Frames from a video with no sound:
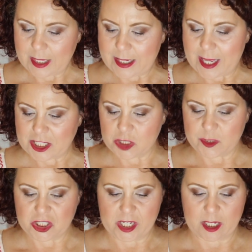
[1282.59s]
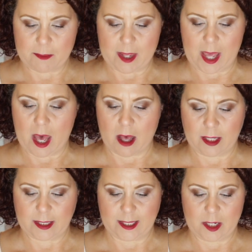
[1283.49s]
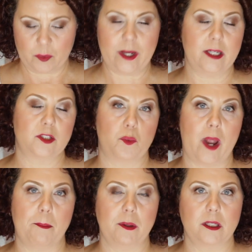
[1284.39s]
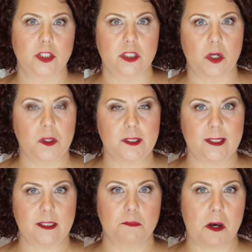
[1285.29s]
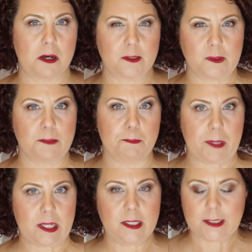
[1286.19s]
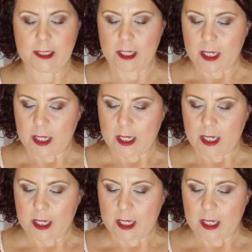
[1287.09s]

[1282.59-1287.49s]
And as she was checking me out and getting ready to wrap it, she noticed that the box was bent